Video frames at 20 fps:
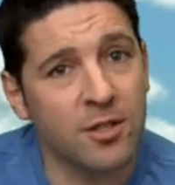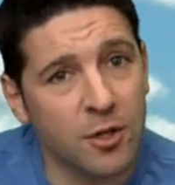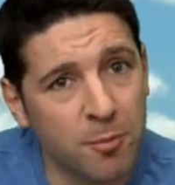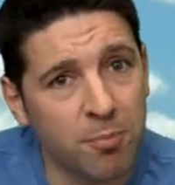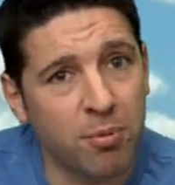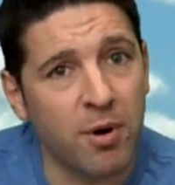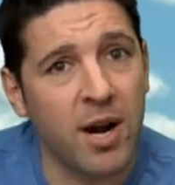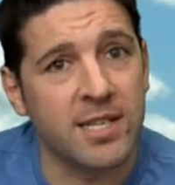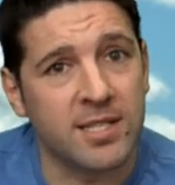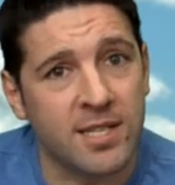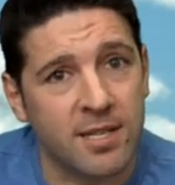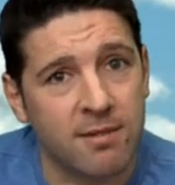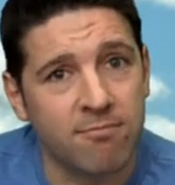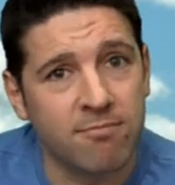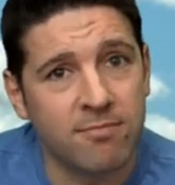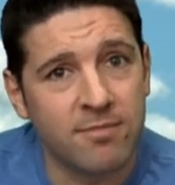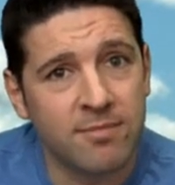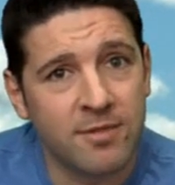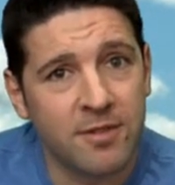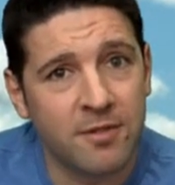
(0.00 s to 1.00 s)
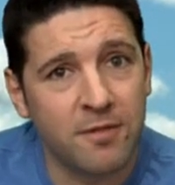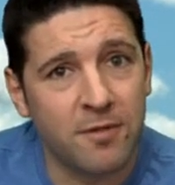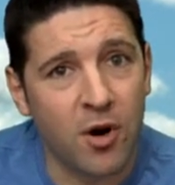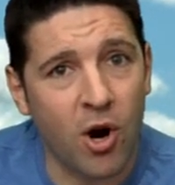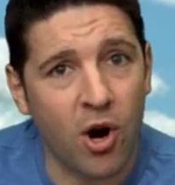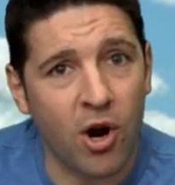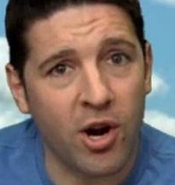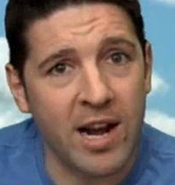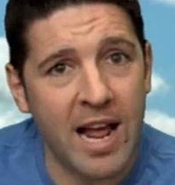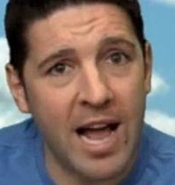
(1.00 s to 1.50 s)
a little present.
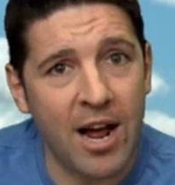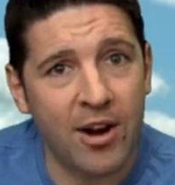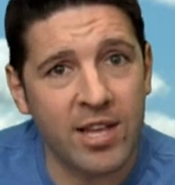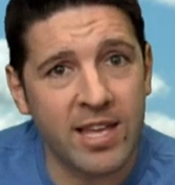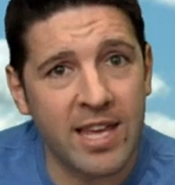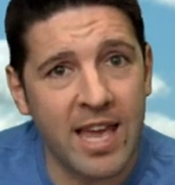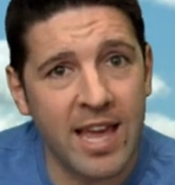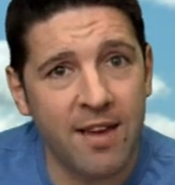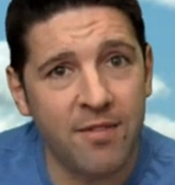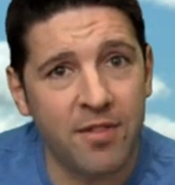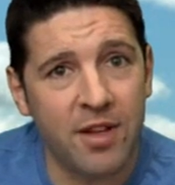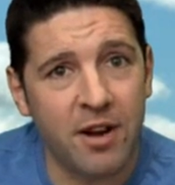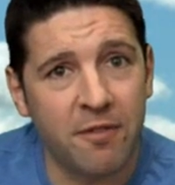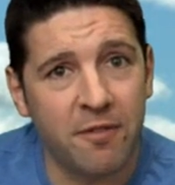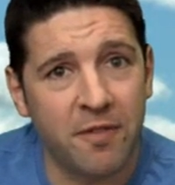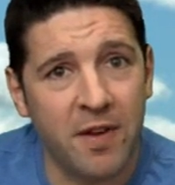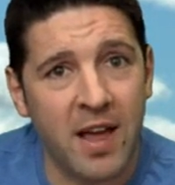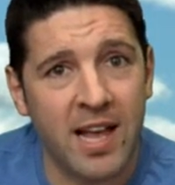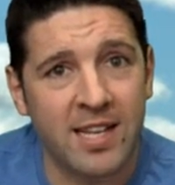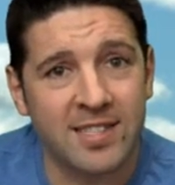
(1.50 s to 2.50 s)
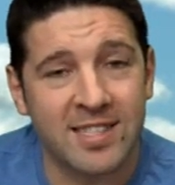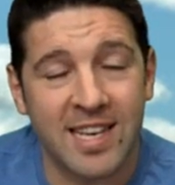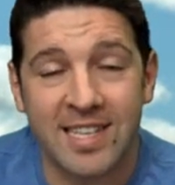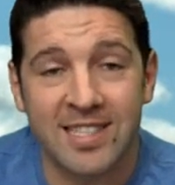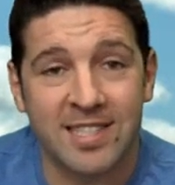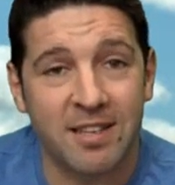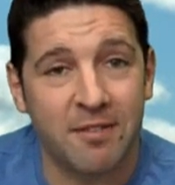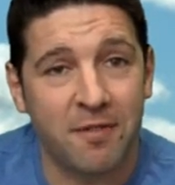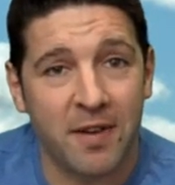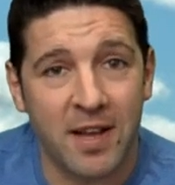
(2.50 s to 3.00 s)
Ferrari and Audi gave their fans, I
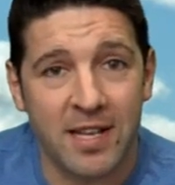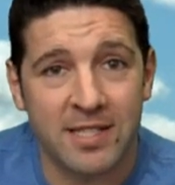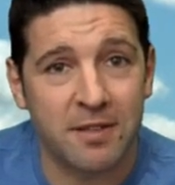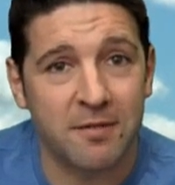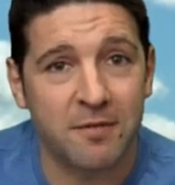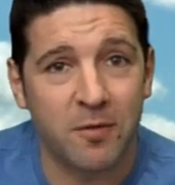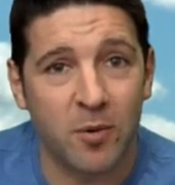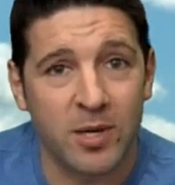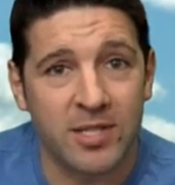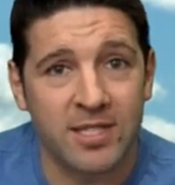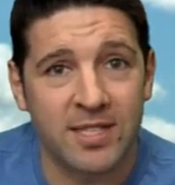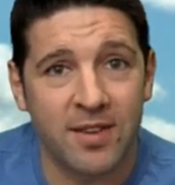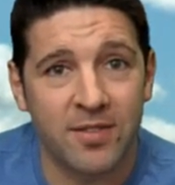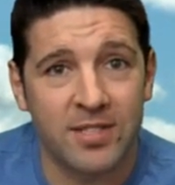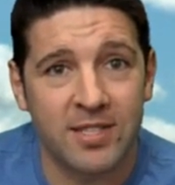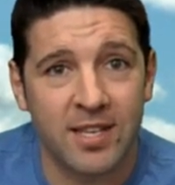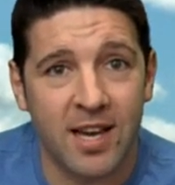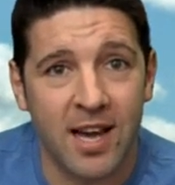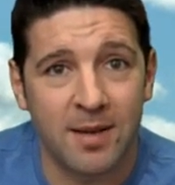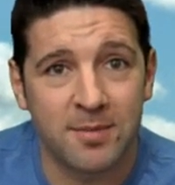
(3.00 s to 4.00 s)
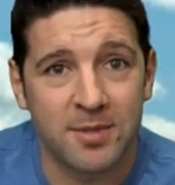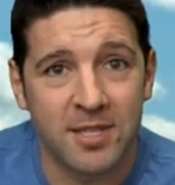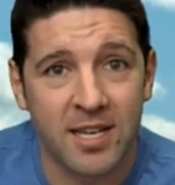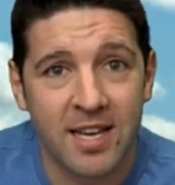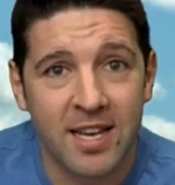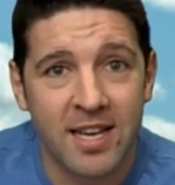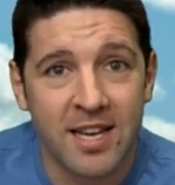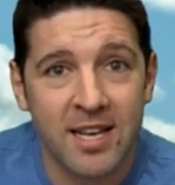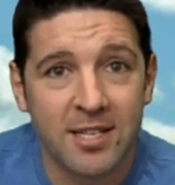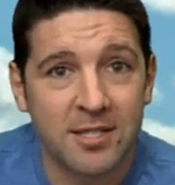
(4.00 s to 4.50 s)
said fans like 47 times,
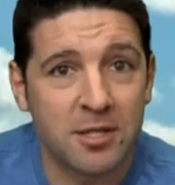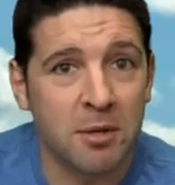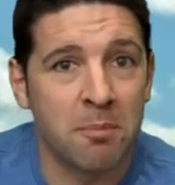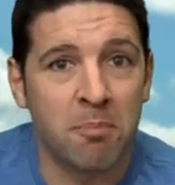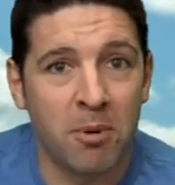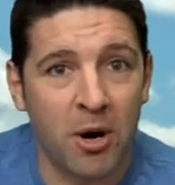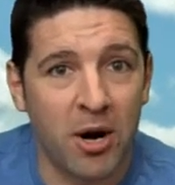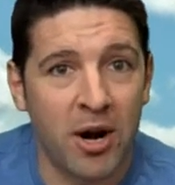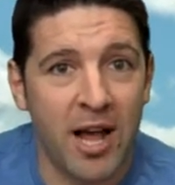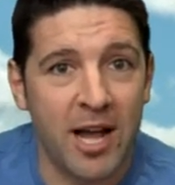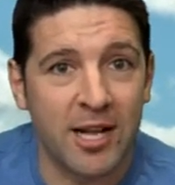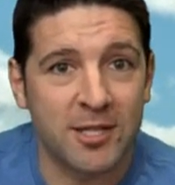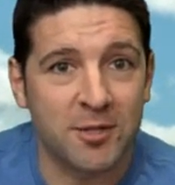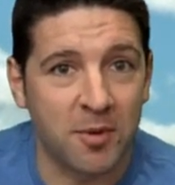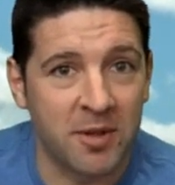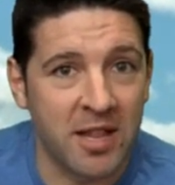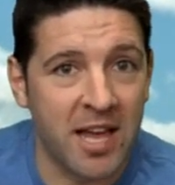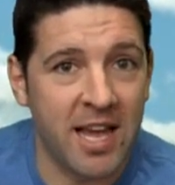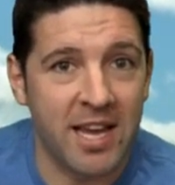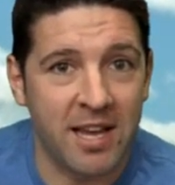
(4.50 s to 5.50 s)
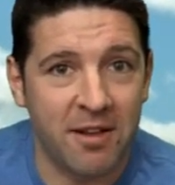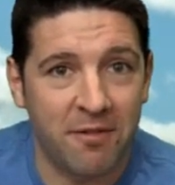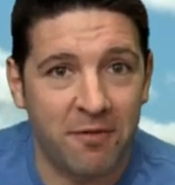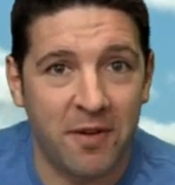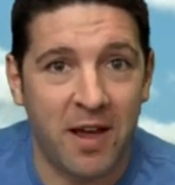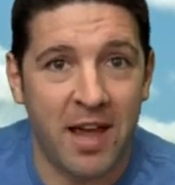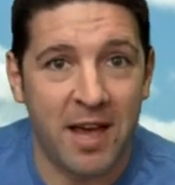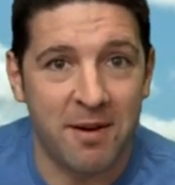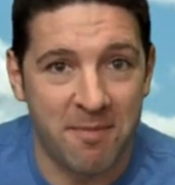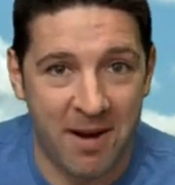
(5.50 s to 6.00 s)
some burnouts when they hit
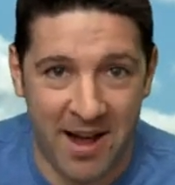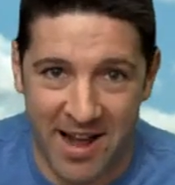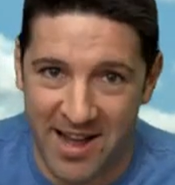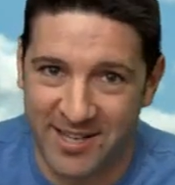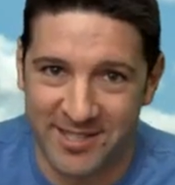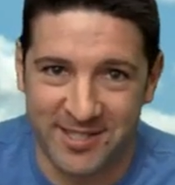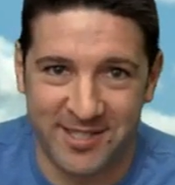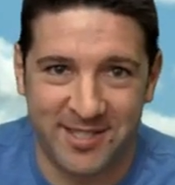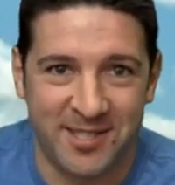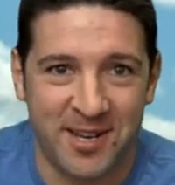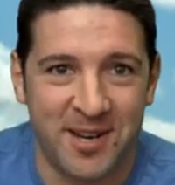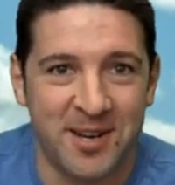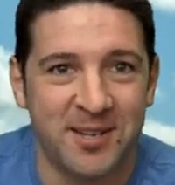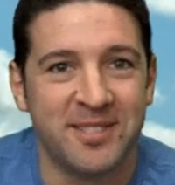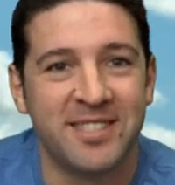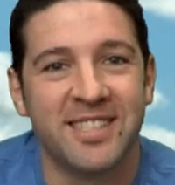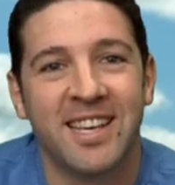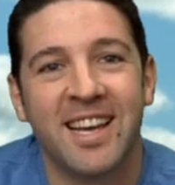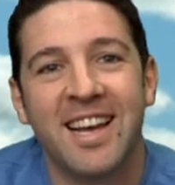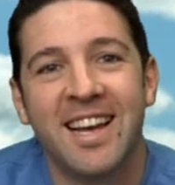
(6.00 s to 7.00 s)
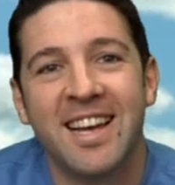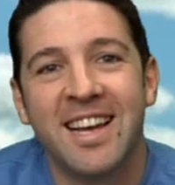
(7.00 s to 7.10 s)
fan milestones.